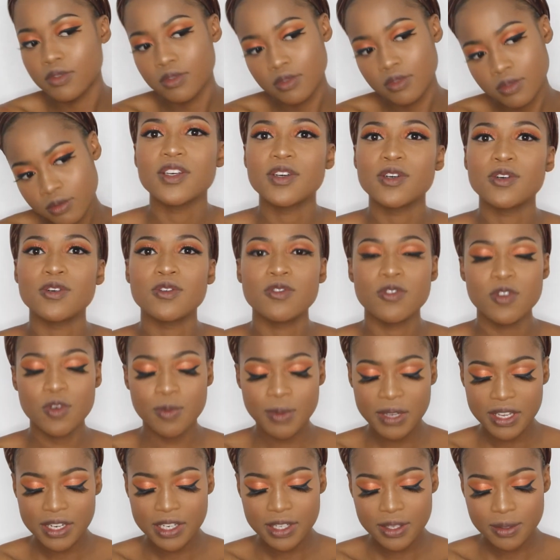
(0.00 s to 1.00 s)
So for
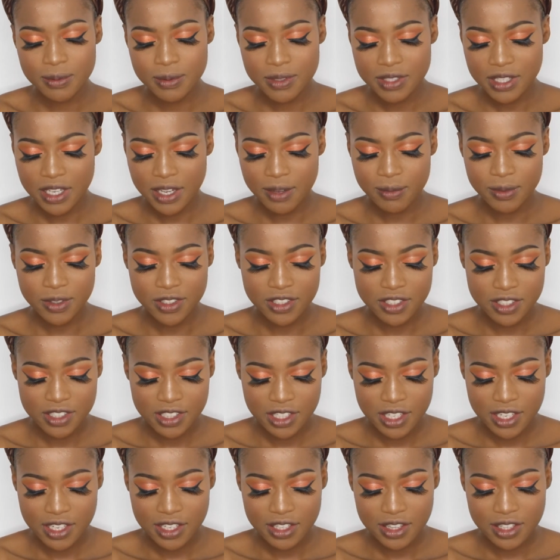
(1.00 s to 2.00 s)
my lips, I'm going to
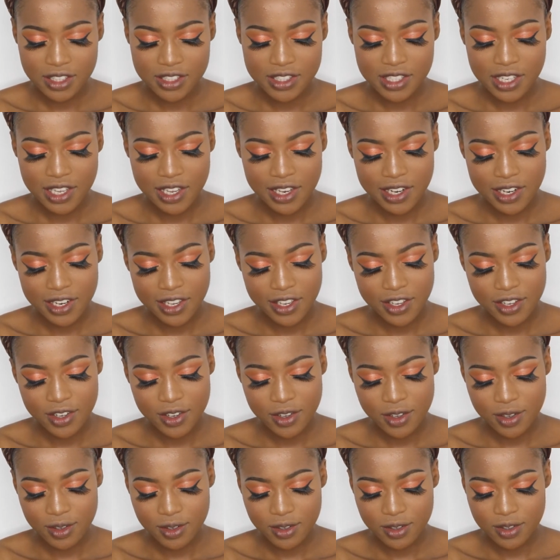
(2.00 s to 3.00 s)
take this LA
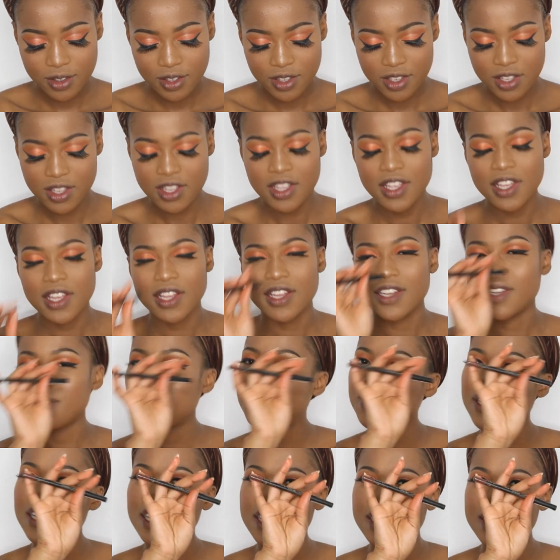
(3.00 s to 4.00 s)
Girl
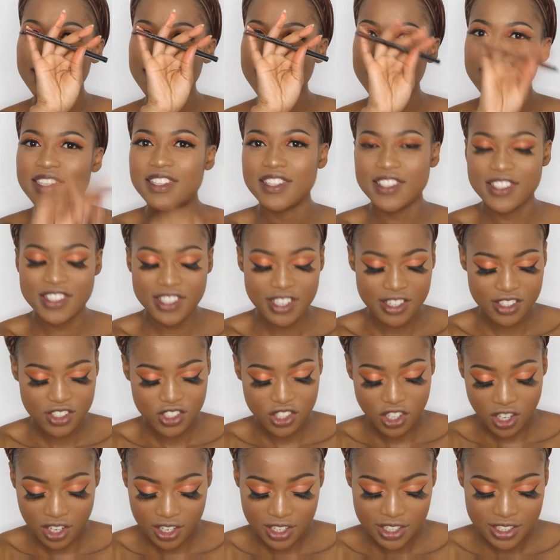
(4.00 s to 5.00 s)
lip liner in the shade
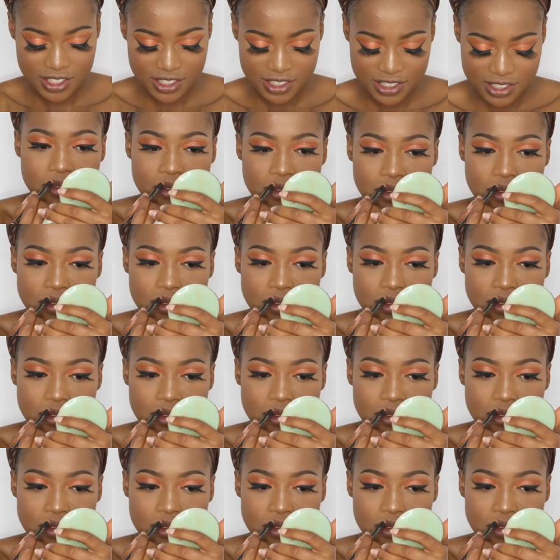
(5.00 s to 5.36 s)
Chocolate.